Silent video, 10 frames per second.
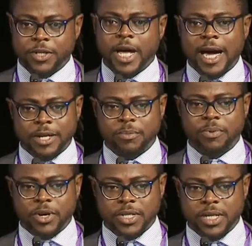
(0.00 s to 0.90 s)
So the hackathon
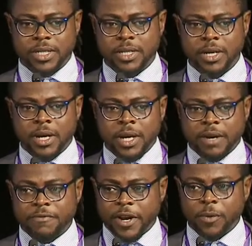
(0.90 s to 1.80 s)
process
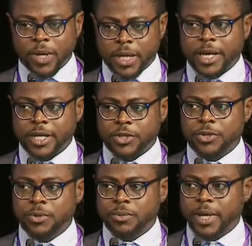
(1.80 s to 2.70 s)
can very quickly get
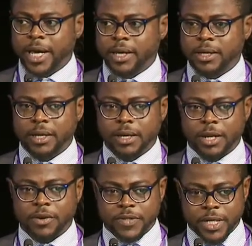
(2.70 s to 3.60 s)
you a
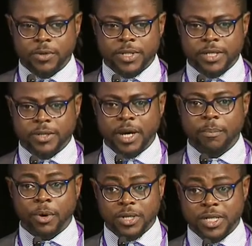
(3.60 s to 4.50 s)
lot of stakeholders to
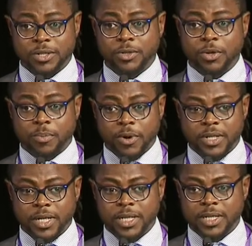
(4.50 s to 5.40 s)
get bought into your
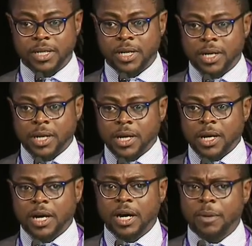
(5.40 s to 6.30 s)
process.
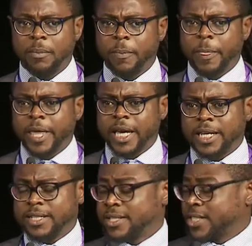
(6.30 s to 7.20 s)
It
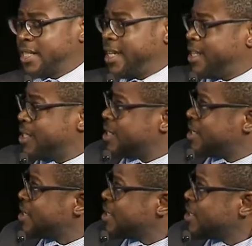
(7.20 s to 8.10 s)

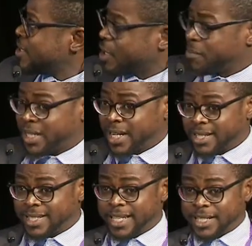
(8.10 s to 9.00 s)
is something
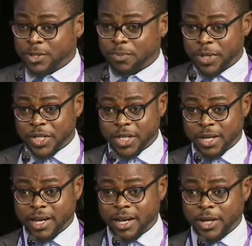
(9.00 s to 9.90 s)
that is easy to pitch,
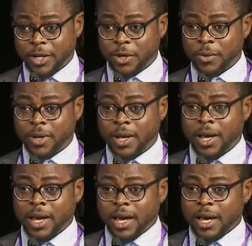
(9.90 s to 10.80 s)
you know,
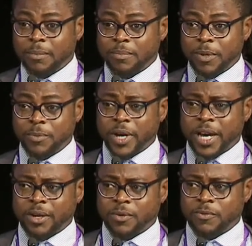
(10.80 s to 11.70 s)
and people
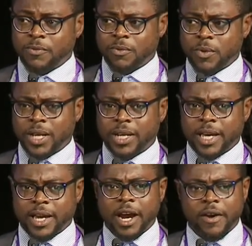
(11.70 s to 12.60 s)
can quickly
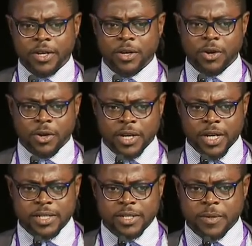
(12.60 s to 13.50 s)
get carried along on
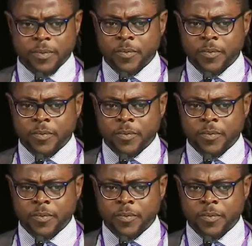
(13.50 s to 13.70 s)
it.